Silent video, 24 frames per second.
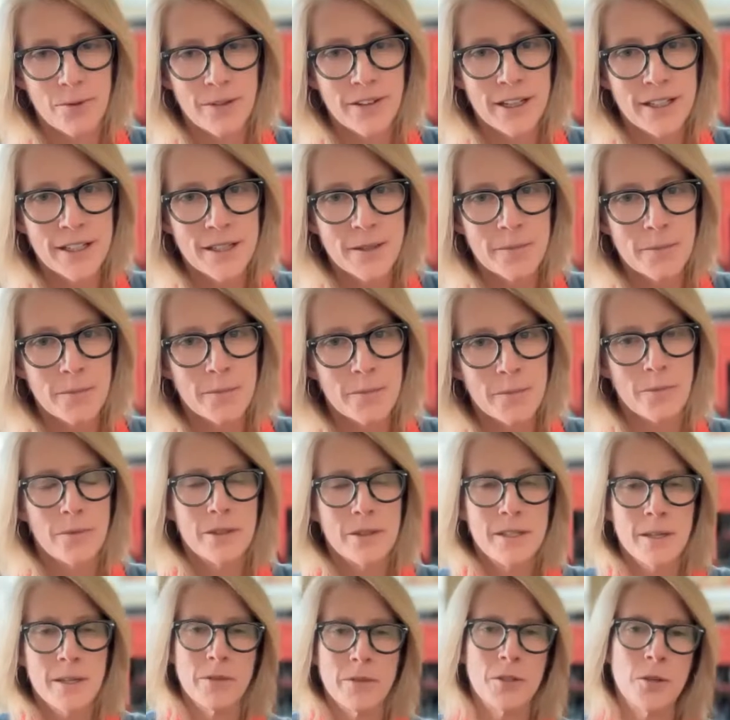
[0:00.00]
got some
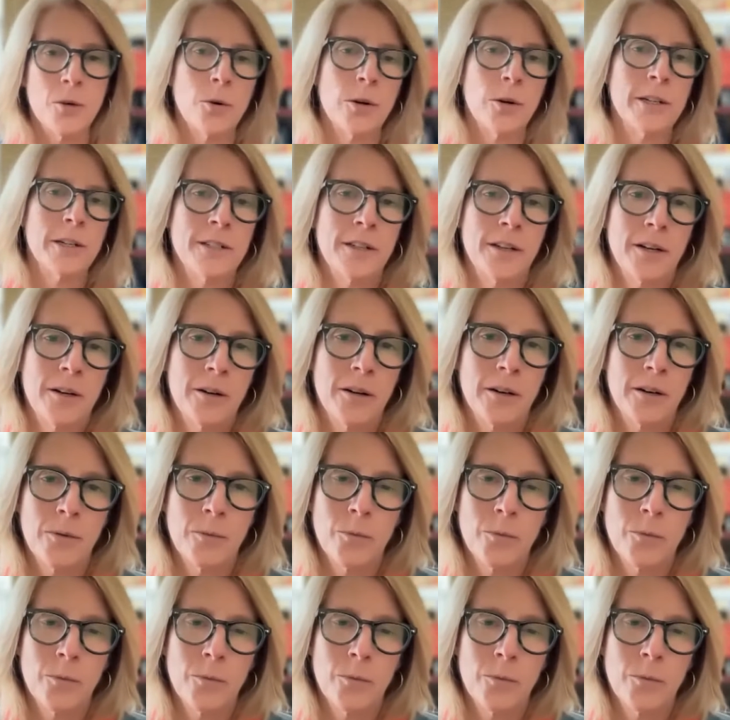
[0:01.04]
stories on our